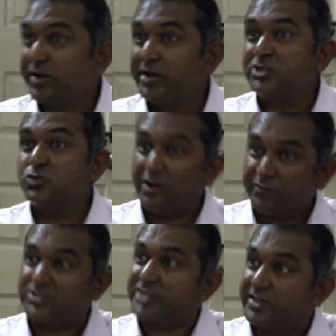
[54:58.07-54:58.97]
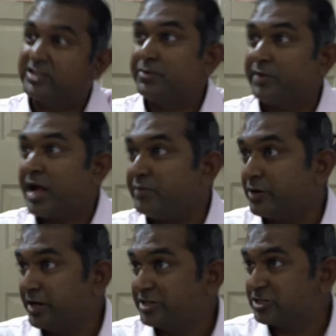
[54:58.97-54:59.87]
Kennedy's wife and say that they were
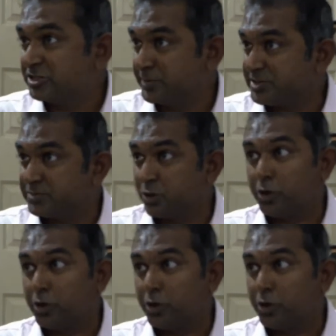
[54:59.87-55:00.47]
having a relationship, it seems,